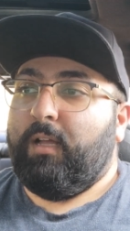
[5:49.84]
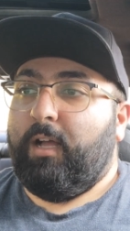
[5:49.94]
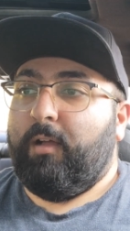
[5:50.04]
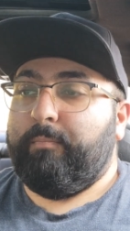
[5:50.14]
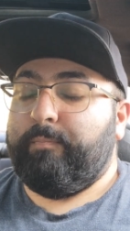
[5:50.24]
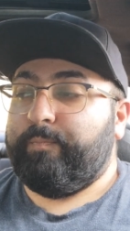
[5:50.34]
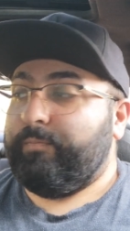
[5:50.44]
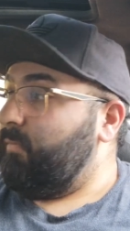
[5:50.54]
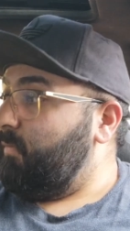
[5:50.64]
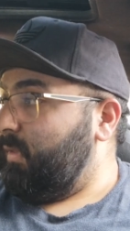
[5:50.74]

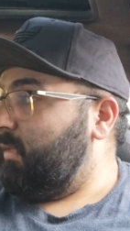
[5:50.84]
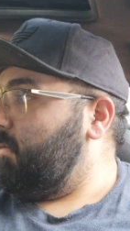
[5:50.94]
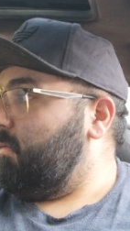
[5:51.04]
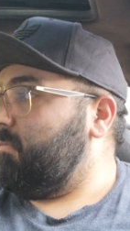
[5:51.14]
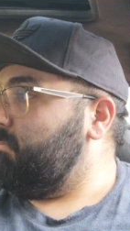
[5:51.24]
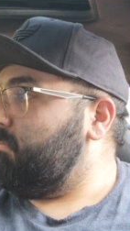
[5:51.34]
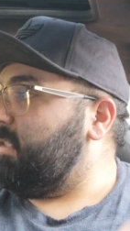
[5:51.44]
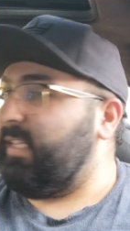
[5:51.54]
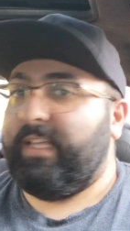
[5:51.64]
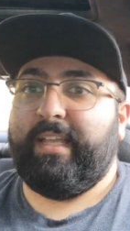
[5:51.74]

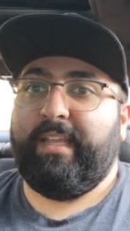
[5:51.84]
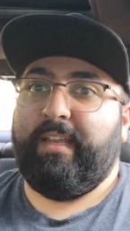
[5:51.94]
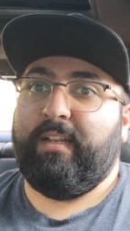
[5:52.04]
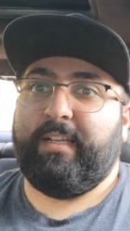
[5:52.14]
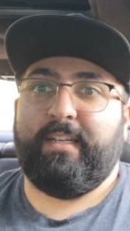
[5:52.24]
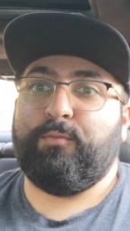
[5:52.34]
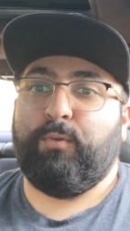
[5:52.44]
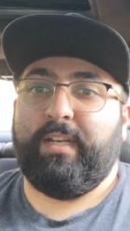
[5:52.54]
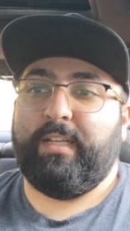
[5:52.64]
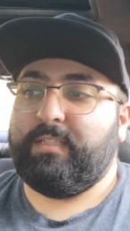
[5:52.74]
Like it is
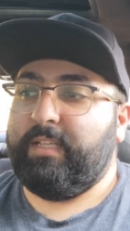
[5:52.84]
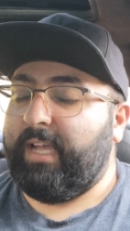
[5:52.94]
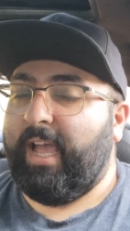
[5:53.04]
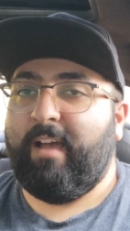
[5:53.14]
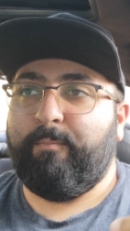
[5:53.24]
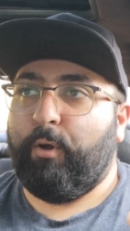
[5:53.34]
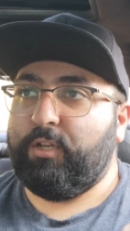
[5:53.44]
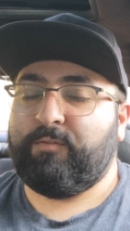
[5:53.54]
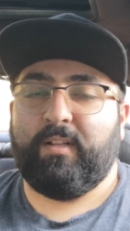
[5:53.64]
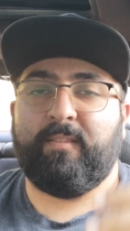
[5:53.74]
what it is. Like, I have
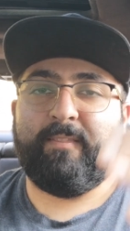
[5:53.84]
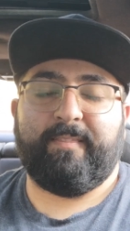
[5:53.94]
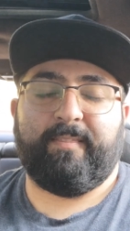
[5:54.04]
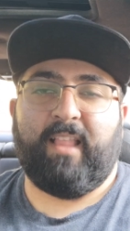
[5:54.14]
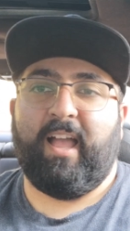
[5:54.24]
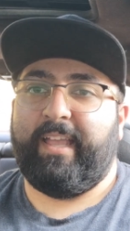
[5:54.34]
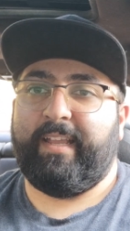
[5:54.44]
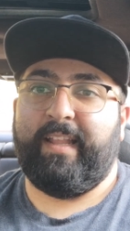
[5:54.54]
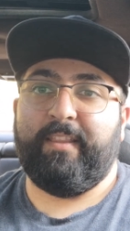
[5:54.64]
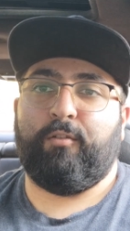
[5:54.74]
parts for
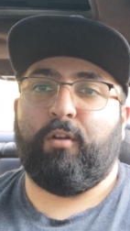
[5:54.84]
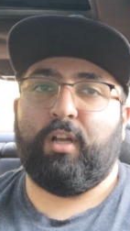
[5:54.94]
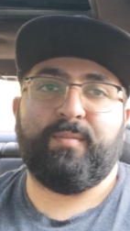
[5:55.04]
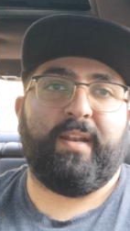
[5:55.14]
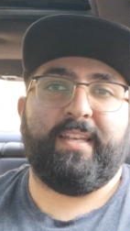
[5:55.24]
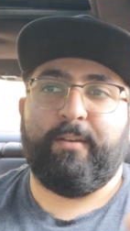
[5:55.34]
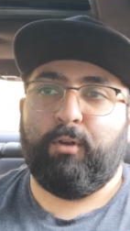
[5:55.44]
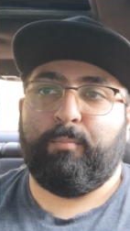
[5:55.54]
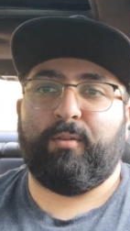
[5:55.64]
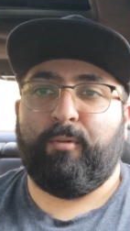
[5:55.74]
lying in the garage, but I didn't
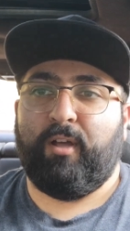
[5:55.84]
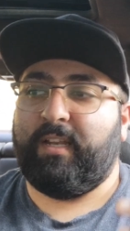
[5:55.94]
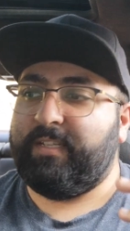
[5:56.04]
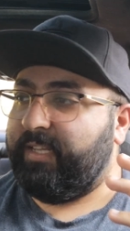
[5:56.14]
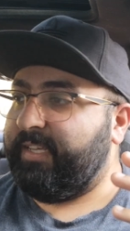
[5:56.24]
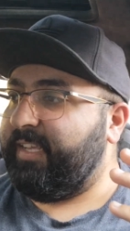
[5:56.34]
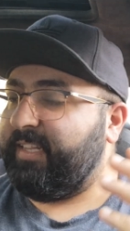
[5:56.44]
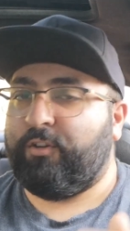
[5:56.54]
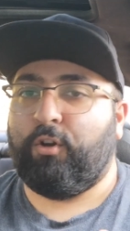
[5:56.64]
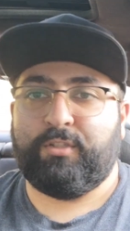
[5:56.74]
want to put them on until I could
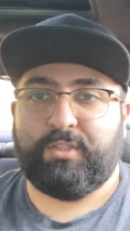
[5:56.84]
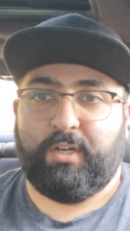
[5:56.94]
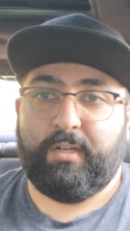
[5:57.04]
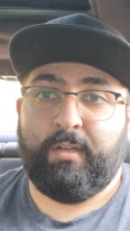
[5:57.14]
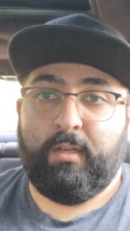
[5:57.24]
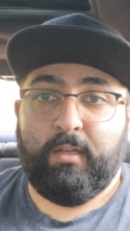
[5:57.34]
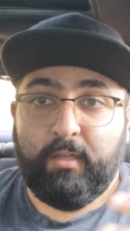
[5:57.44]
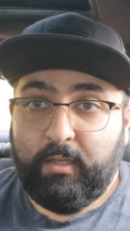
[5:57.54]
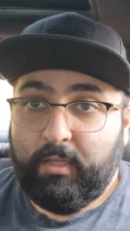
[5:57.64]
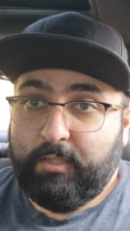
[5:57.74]
get the car to start.
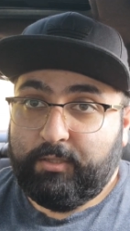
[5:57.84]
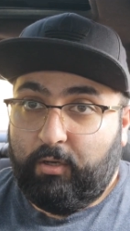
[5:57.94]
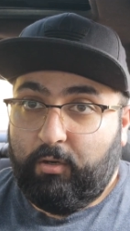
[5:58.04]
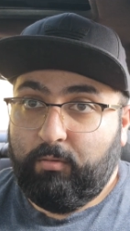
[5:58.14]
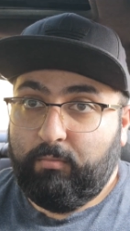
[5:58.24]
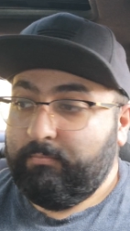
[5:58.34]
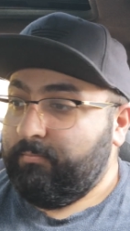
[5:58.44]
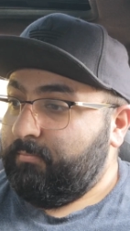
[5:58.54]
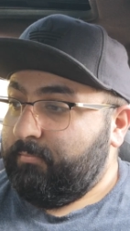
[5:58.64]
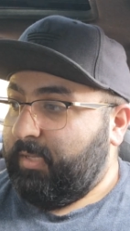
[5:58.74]
So
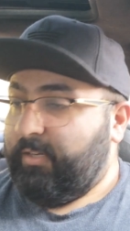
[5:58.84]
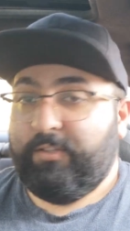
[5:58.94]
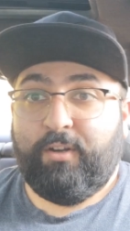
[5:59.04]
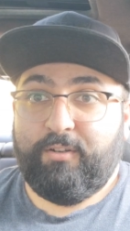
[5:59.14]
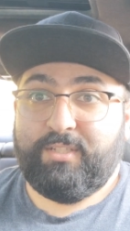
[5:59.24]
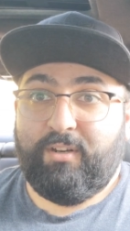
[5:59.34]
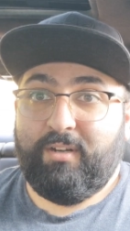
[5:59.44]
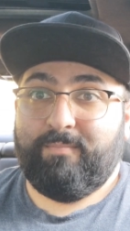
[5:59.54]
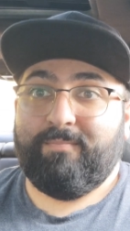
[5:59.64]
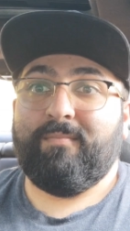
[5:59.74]
I got the car to
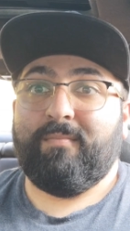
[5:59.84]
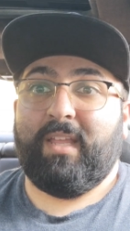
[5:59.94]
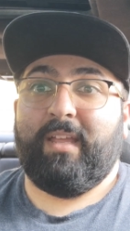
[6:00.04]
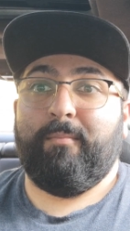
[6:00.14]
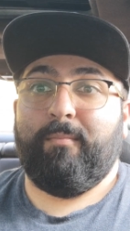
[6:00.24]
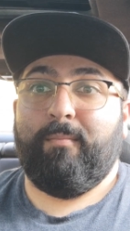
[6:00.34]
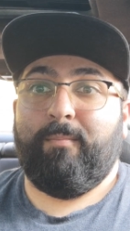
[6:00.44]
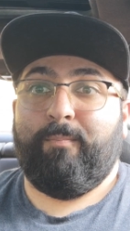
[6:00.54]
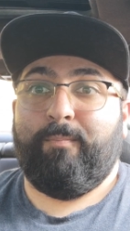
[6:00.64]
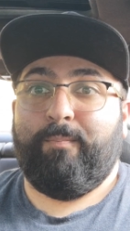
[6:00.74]
start,
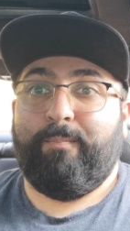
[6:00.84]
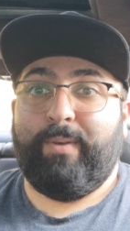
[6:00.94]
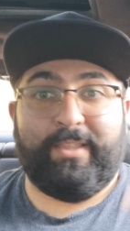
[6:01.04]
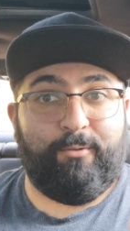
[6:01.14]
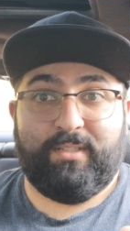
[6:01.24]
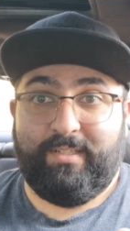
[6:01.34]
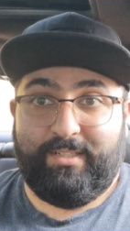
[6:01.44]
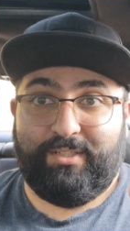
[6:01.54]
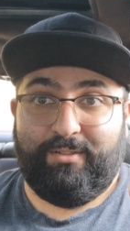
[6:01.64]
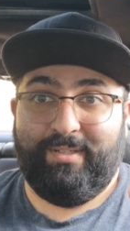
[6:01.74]
but there was an
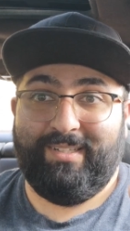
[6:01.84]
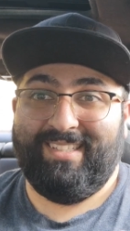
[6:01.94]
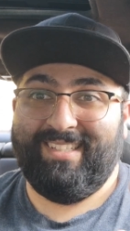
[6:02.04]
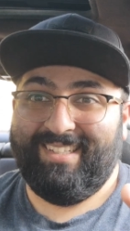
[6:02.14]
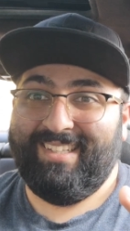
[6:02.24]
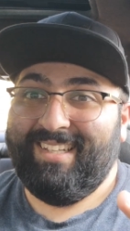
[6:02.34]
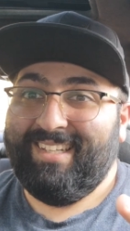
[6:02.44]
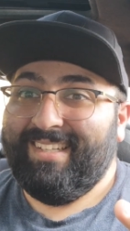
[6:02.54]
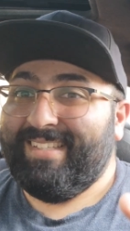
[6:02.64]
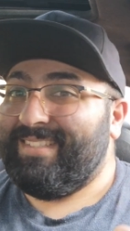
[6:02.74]
issue.
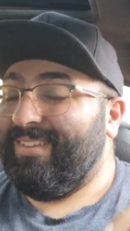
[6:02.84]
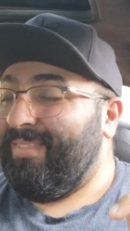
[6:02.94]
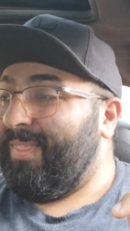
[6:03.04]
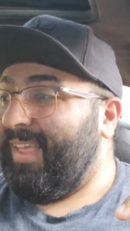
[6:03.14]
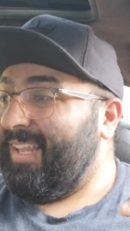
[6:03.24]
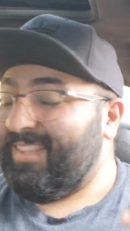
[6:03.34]
So I